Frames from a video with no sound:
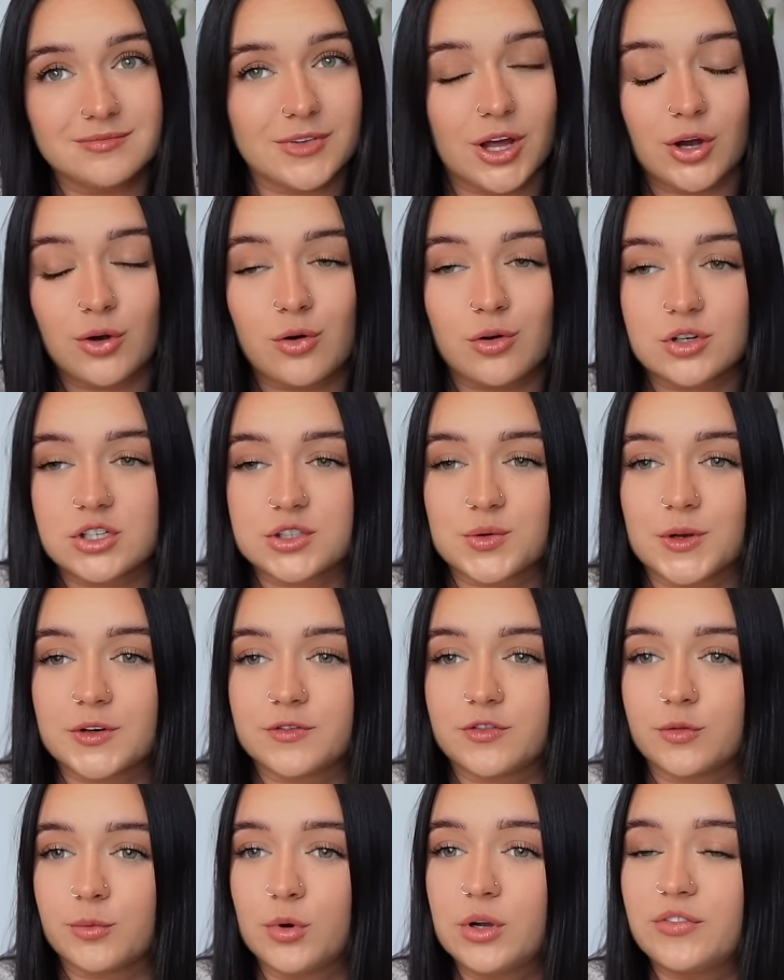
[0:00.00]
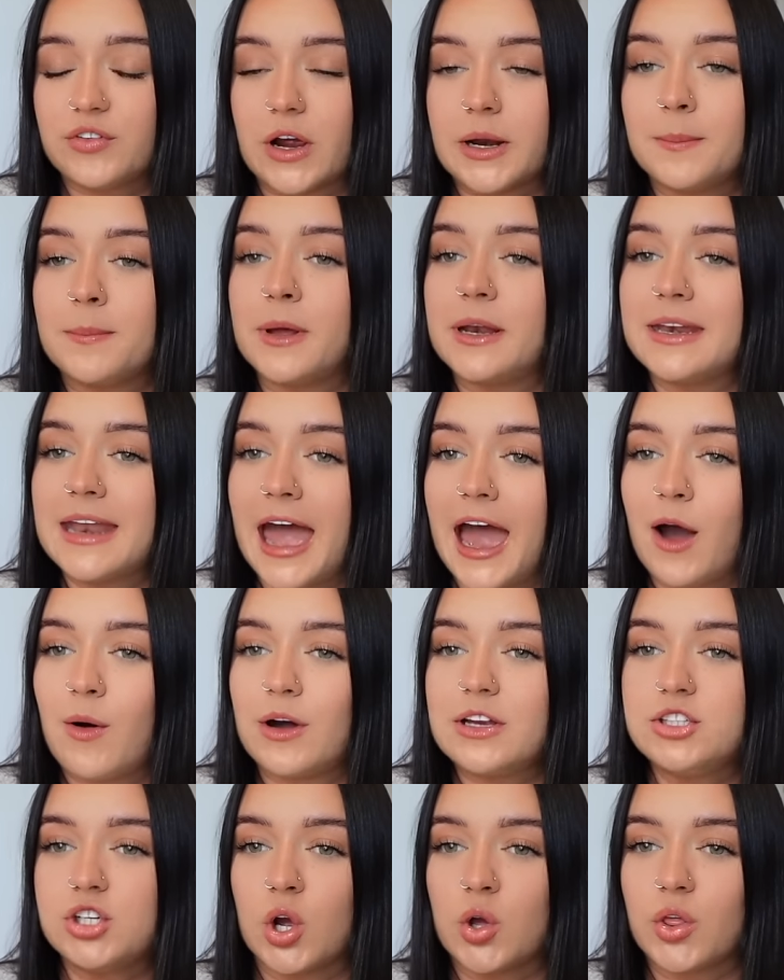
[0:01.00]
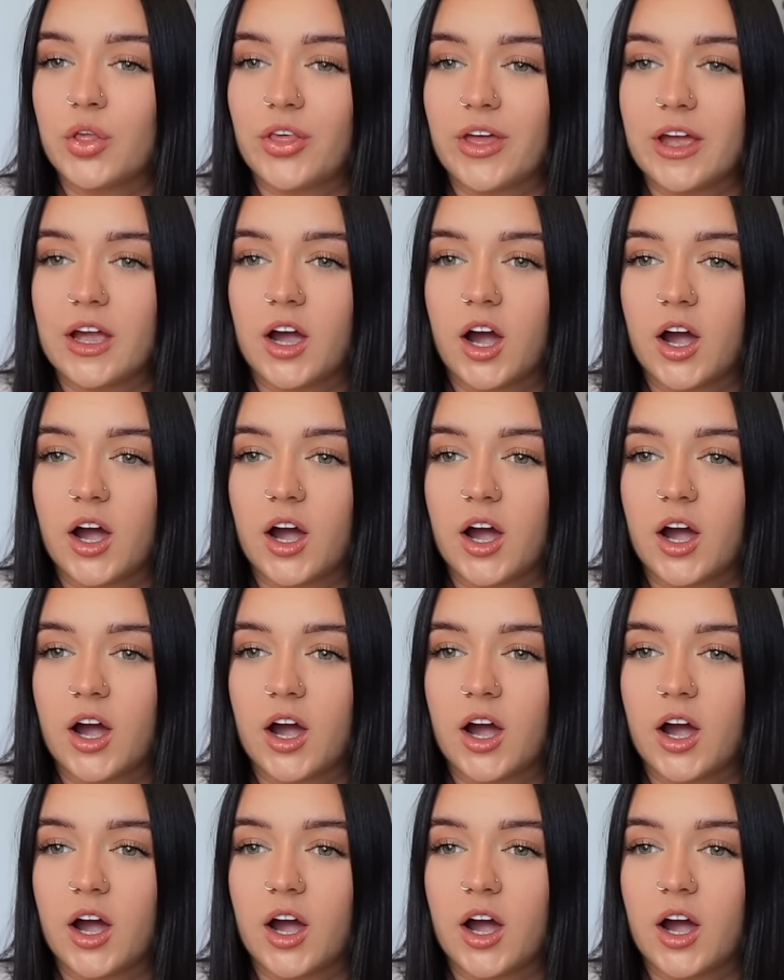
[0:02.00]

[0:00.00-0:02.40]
a gorgeous, wonderful boyfriend, but now I don't think